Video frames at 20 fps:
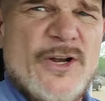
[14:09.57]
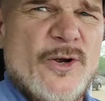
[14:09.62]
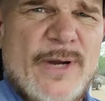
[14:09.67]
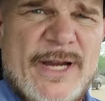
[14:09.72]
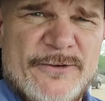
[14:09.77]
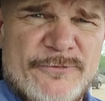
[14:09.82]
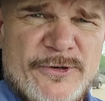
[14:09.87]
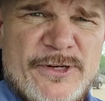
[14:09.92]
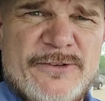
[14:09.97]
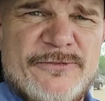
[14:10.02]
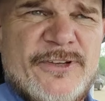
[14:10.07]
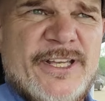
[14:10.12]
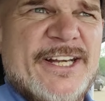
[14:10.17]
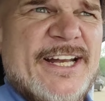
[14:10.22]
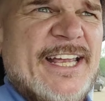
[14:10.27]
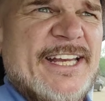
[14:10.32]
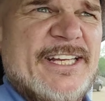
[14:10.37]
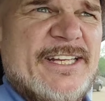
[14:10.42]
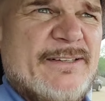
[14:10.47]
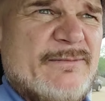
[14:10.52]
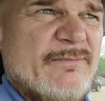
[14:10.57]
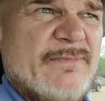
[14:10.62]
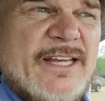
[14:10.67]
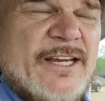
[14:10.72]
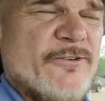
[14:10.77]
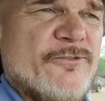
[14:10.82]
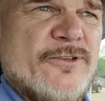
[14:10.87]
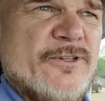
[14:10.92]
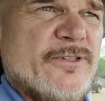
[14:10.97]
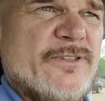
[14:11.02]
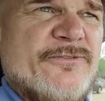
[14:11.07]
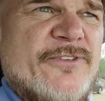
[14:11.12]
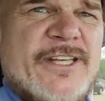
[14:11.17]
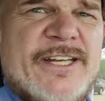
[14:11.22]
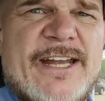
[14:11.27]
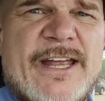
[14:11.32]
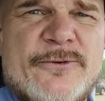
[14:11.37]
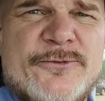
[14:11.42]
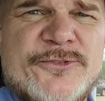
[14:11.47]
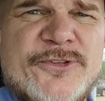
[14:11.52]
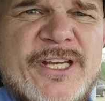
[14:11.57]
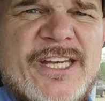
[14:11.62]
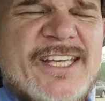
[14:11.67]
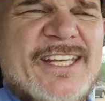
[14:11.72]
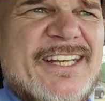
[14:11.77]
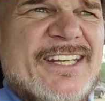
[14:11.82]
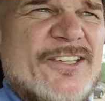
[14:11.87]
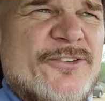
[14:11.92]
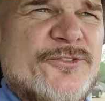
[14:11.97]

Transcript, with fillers: know every event I every event I was in,